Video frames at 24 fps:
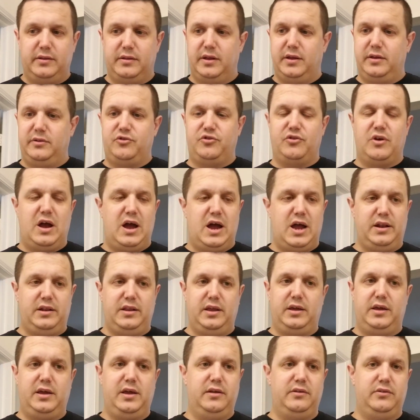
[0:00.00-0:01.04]
They tried, they
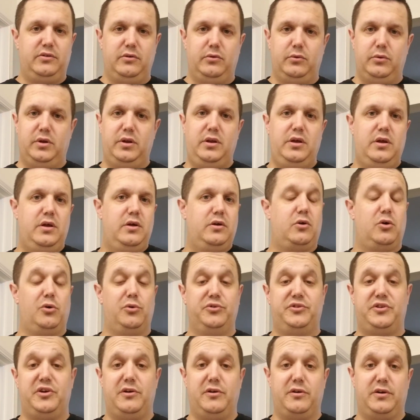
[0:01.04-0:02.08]
can't do it. Cold
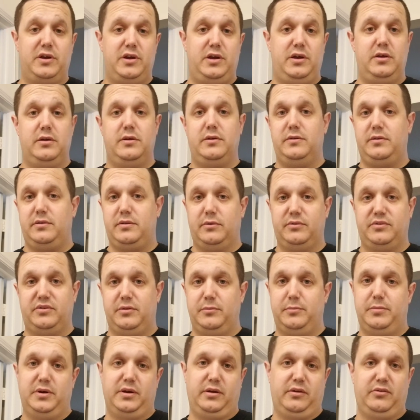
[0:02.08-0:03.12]
turkey. Those are the
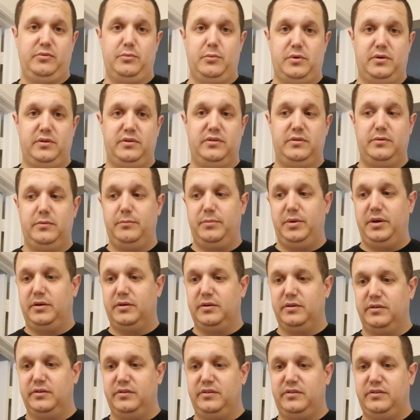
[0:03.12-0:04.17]
biggest ones
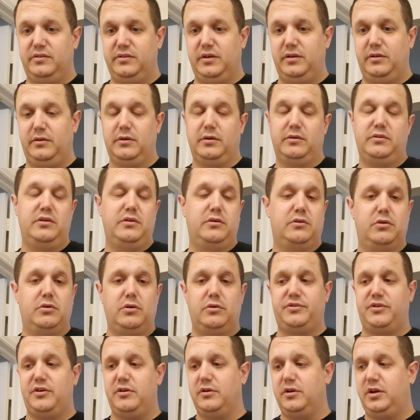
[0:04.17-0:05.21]
because they did cold
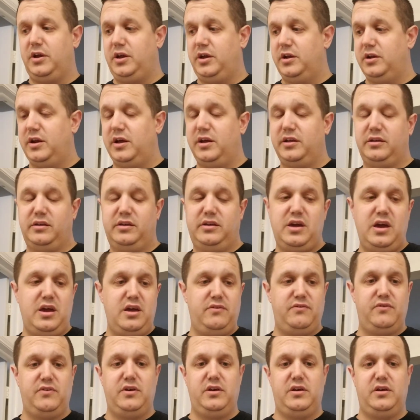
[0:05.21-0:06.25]
turkey and I
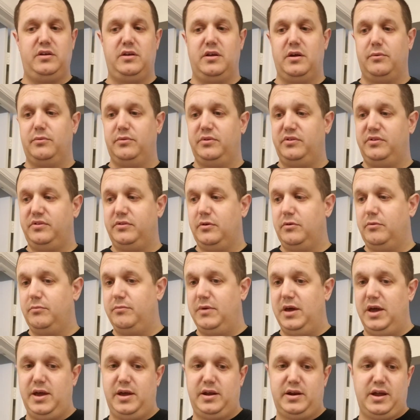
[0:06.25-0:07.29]
gave in. I was so
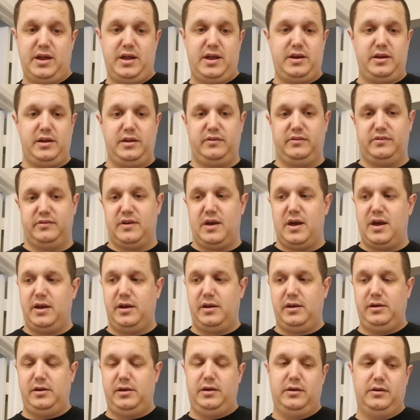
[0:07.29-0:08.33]
mad. I had
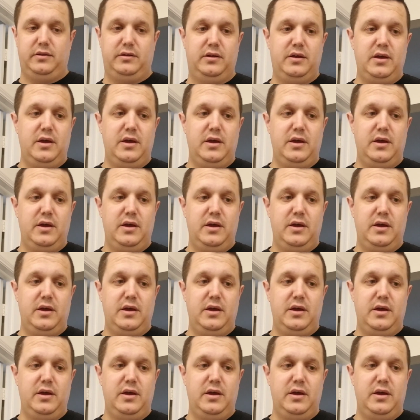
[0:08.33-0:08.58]
anxiety.